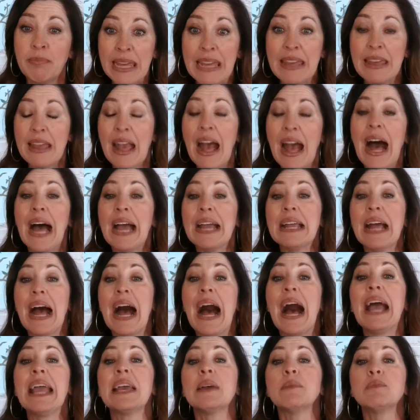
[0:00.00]
me, I
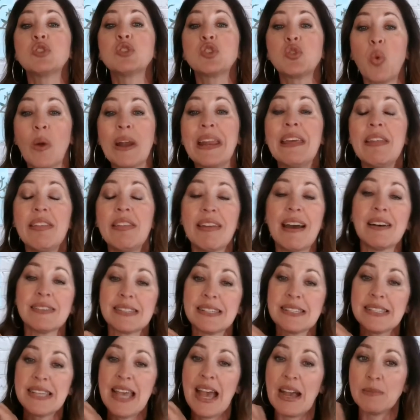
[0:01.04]
am
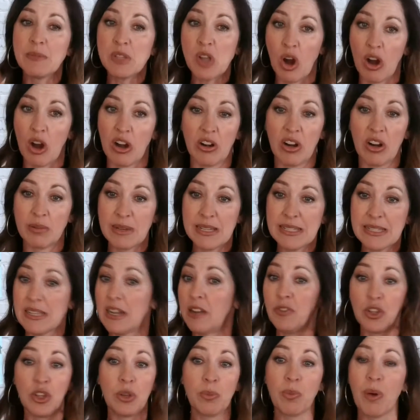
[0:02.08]
20,000 times harder on
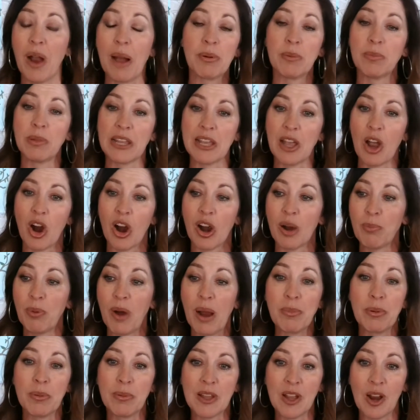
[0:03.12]
myself, and you probably
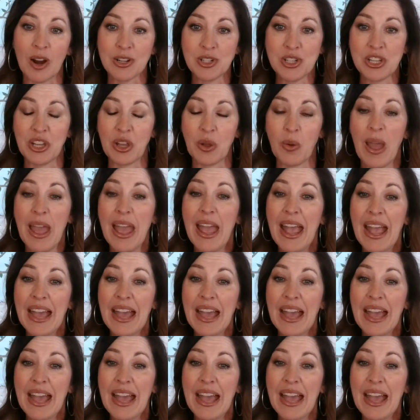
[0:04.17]
are too.